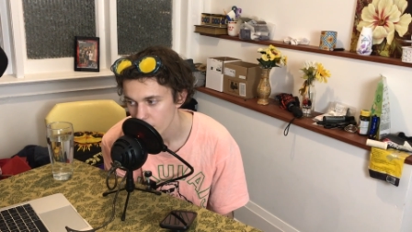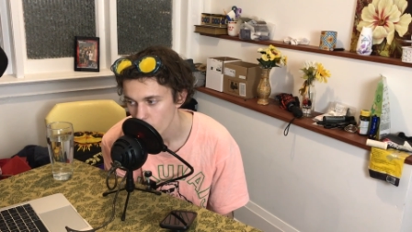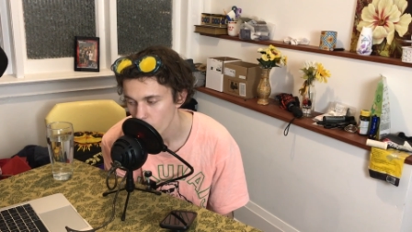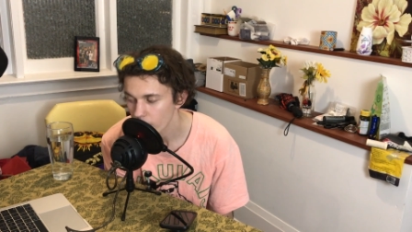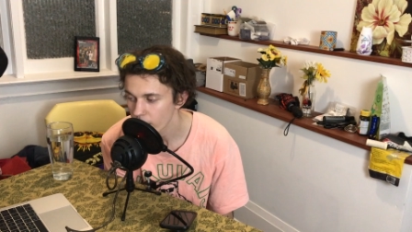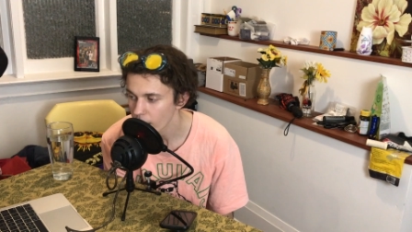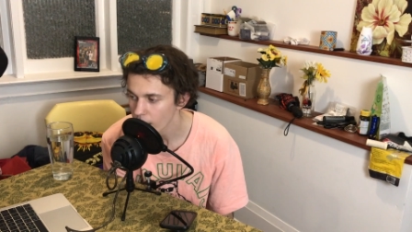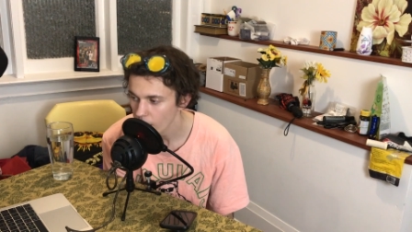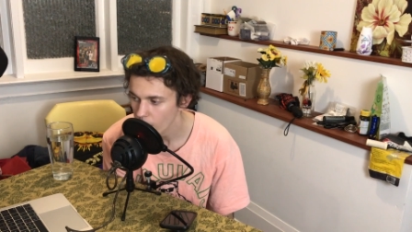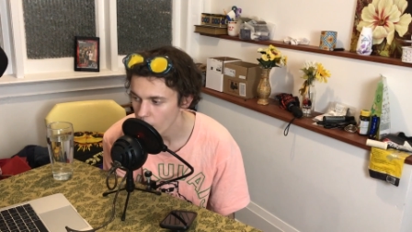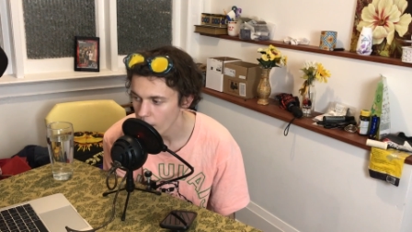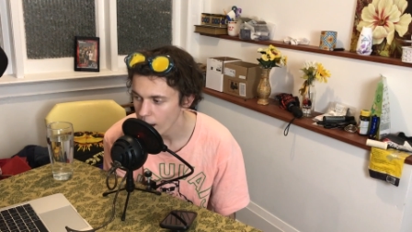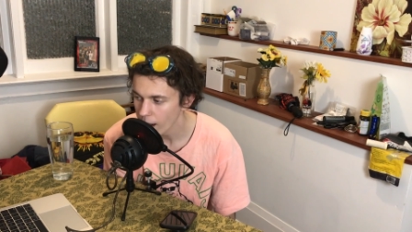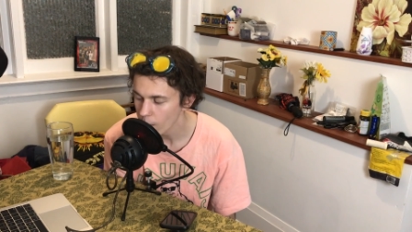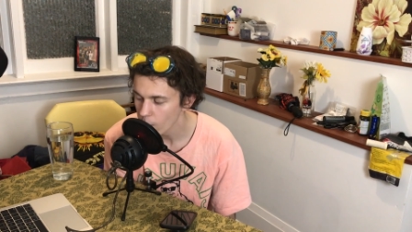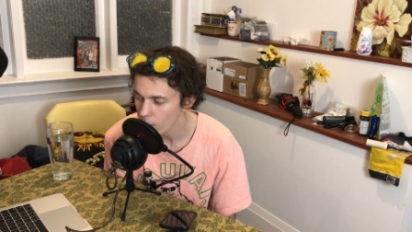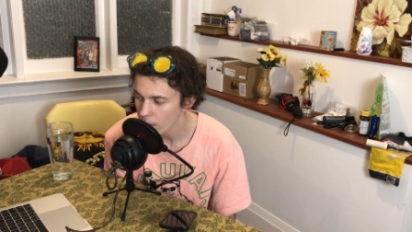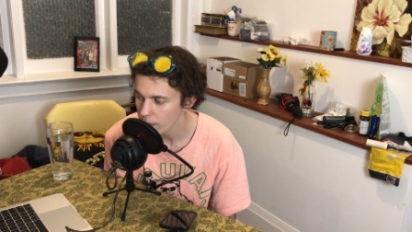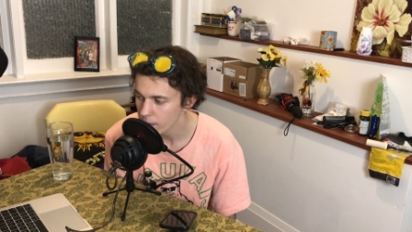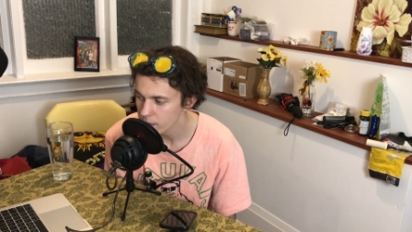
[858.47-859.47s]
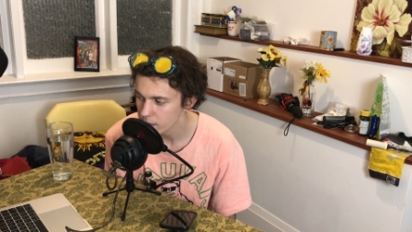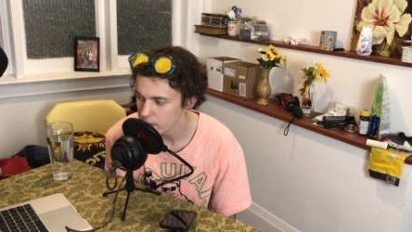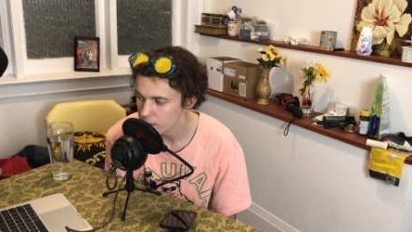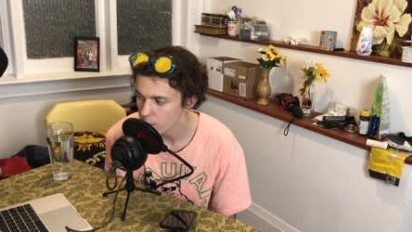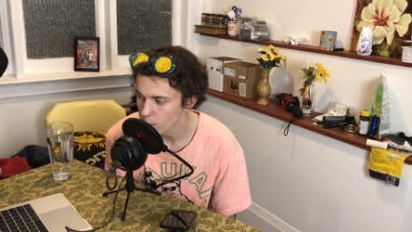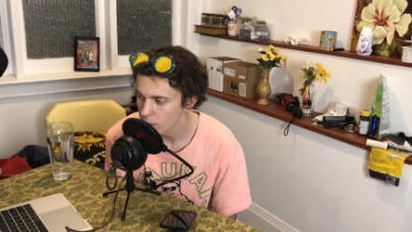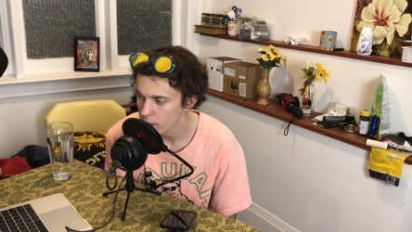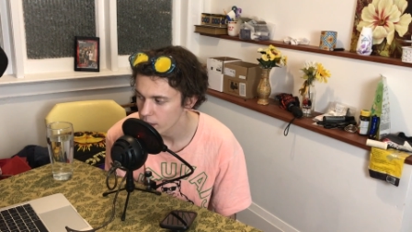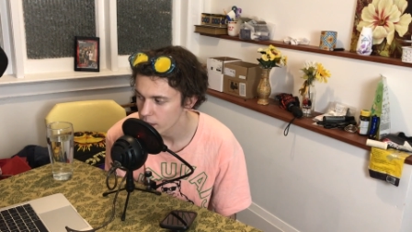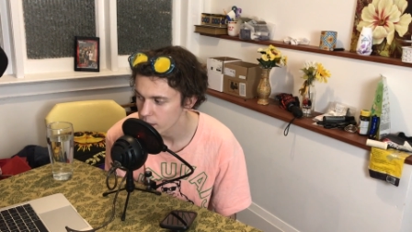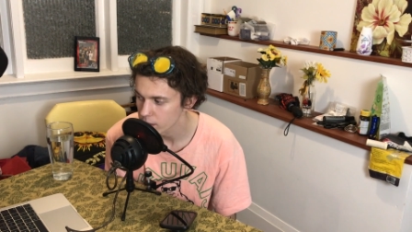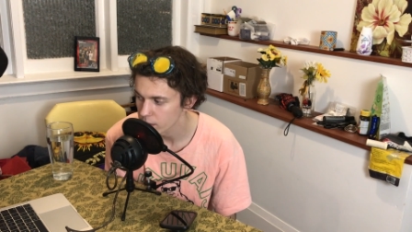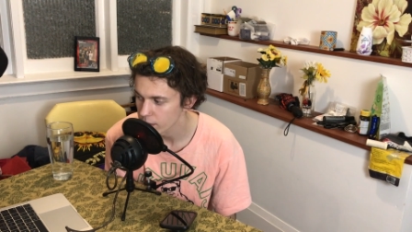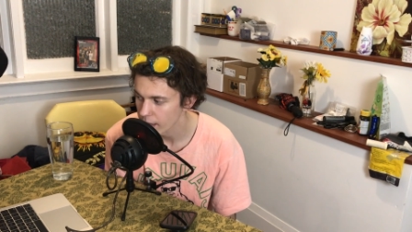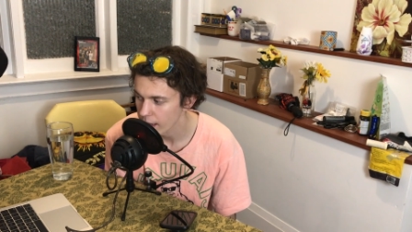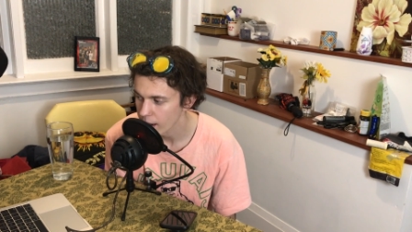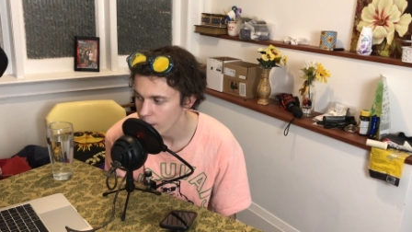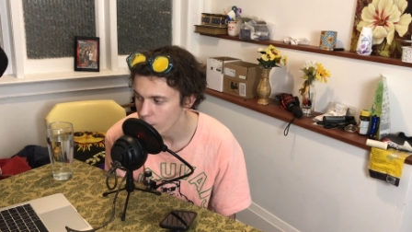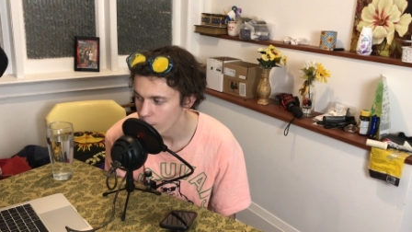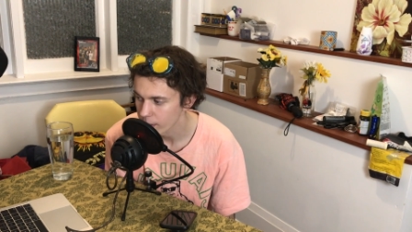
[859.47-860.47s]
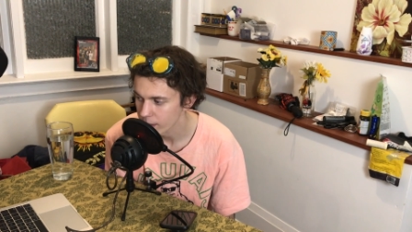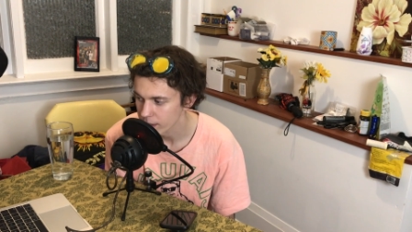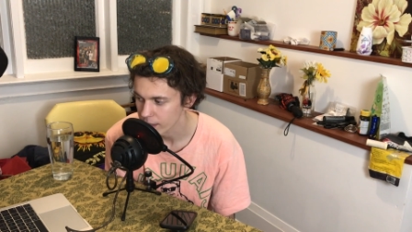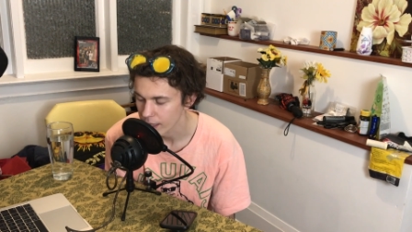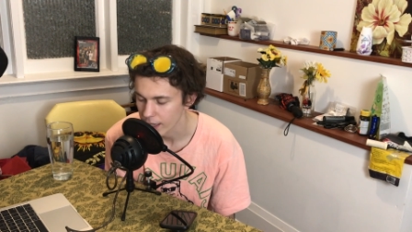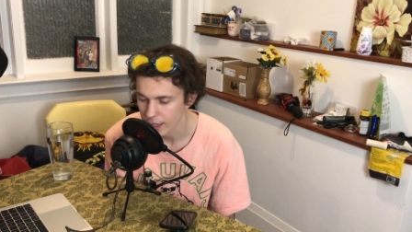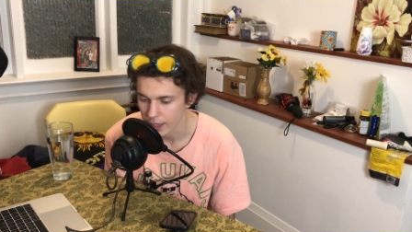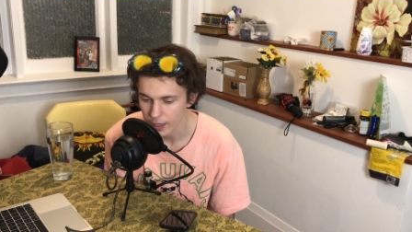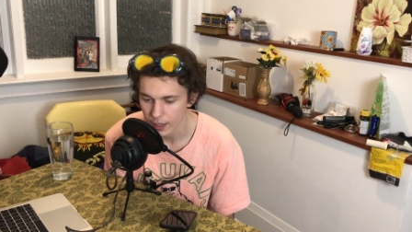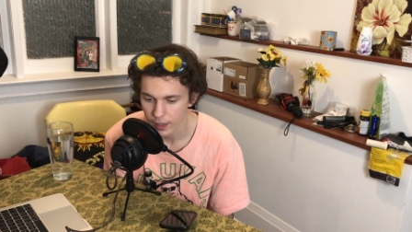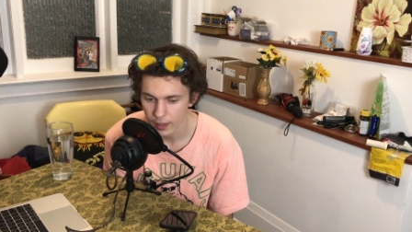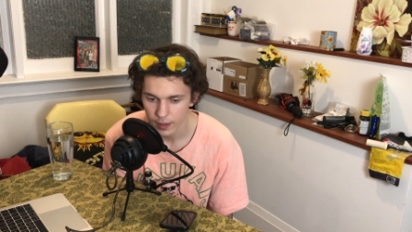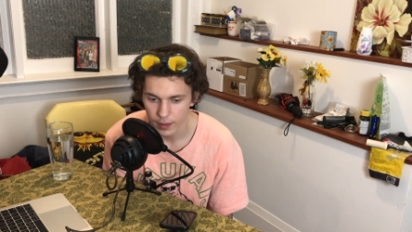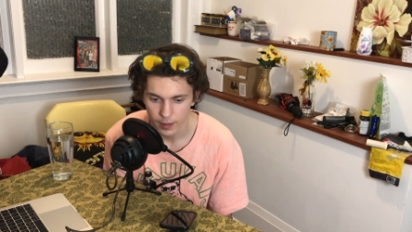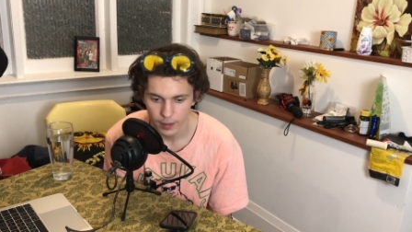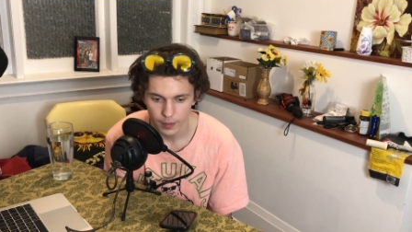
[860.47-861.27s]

We got, I want someone to do that with, like,